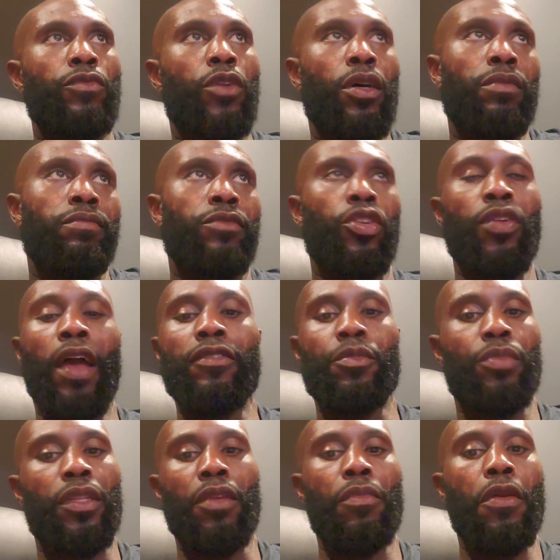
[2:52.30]
well, you don't have
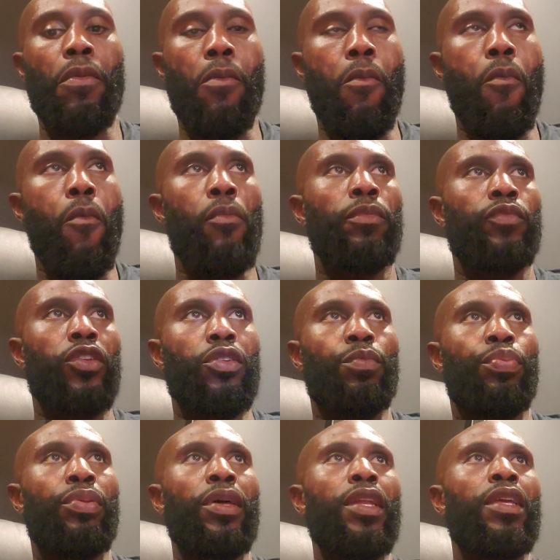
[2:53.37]
to believe me.
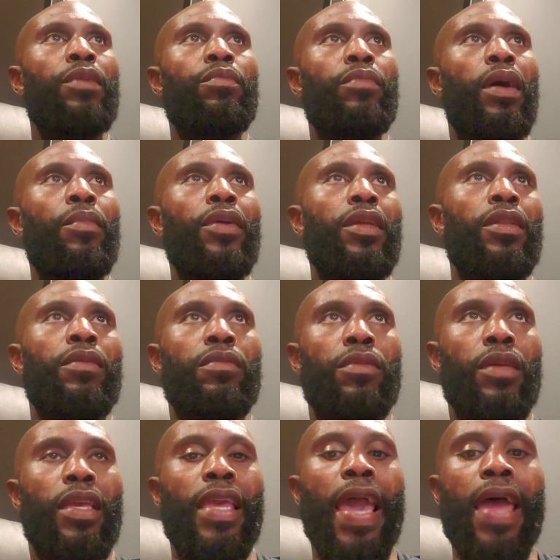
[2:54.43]
There are plenty. I mean,
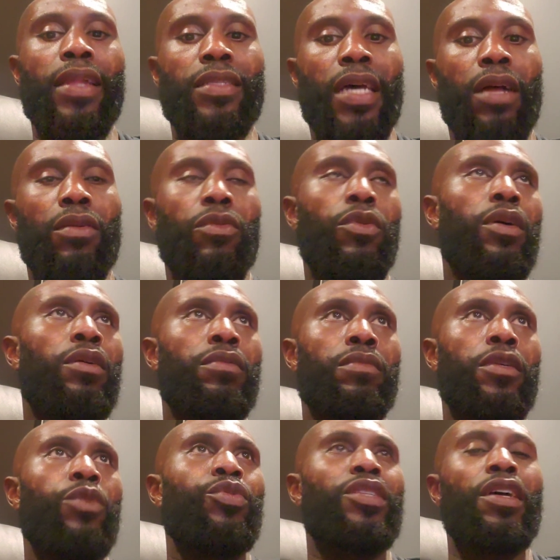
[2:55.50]
the cat is out.
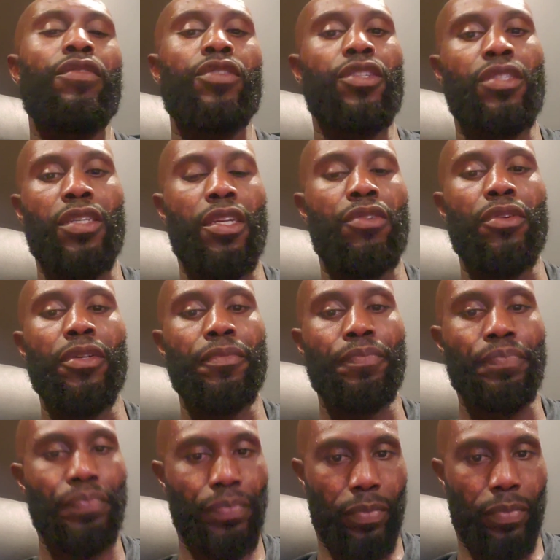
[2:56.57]
Well, it was never a secret,